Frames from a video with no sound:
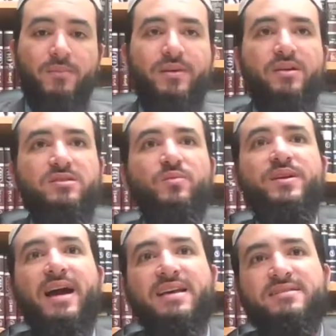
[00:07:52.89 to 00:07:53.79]
Because
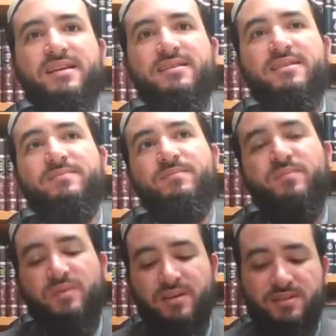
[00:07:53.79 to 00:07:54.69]
we
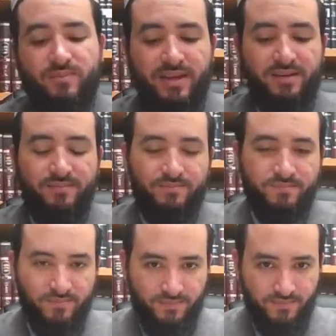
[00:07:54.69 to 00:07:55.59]
explained,
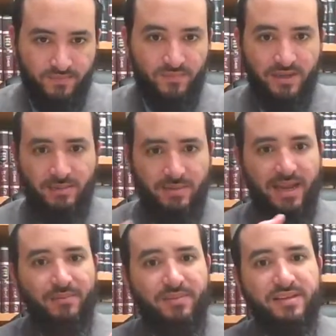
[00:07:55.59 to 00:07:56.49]

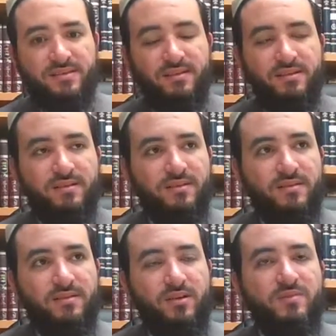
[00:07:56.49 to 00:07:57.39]
Kabbalah
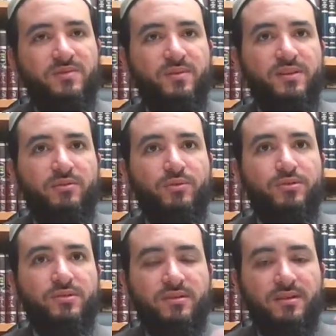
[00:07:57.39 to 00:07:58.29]
comes from the
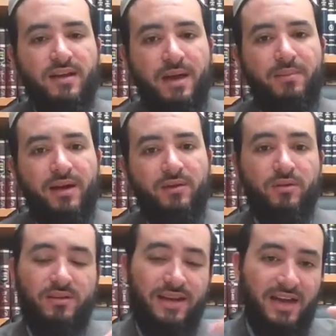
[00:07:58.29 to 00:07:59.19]
root Kabal
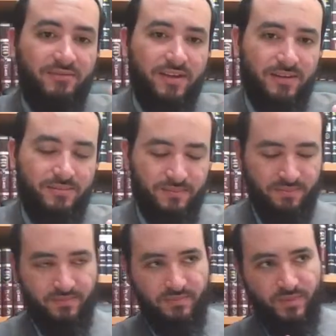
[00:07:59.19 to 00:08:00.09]
or lekavel,
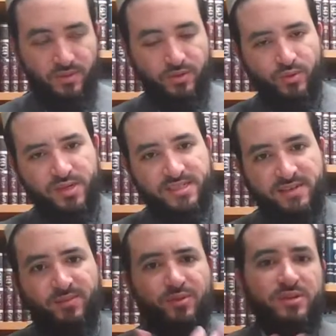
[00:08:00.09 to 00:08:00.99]
to
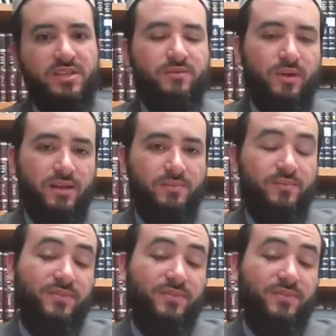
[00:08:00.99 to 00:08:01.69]
receive. But to receive what?